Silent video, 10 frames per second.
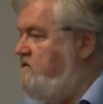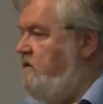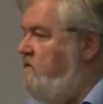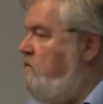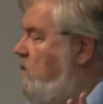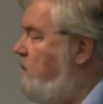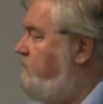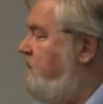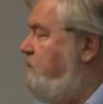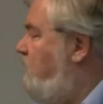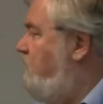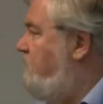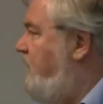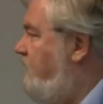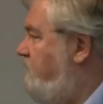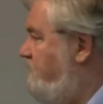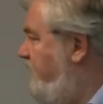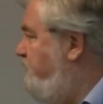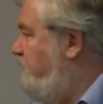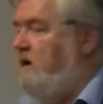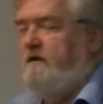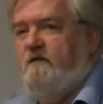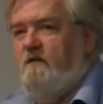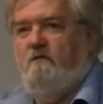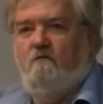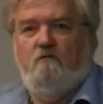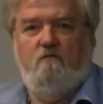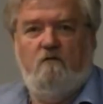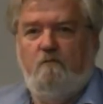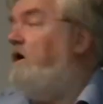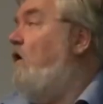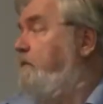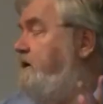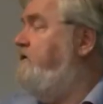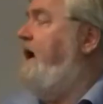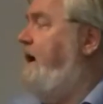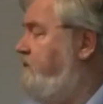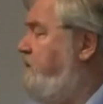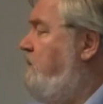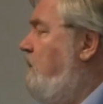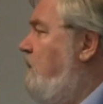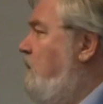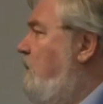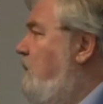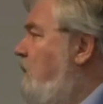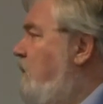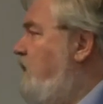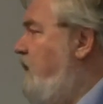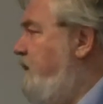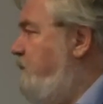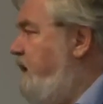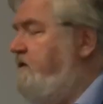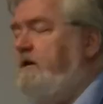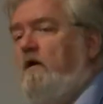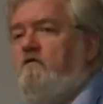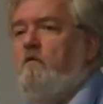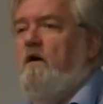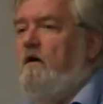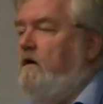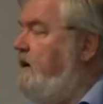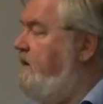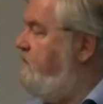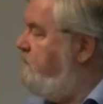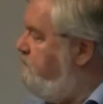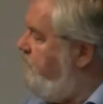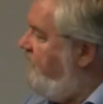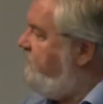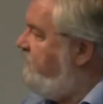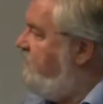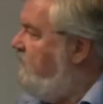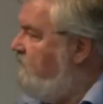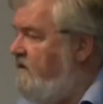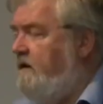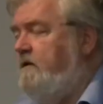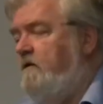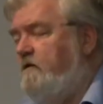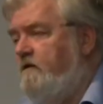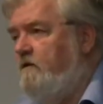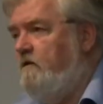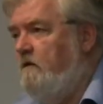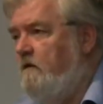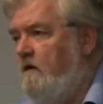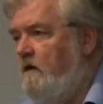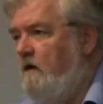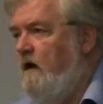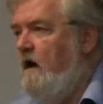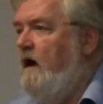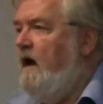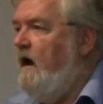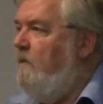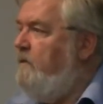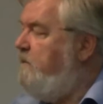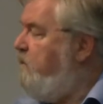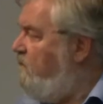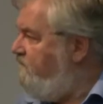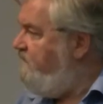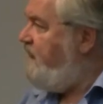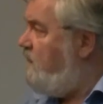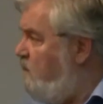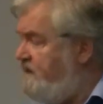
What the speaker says: two Wall Street brokerage houses, Lehman Brothers and Goldman Sachs, which had not the best. Those were his best funders. People feel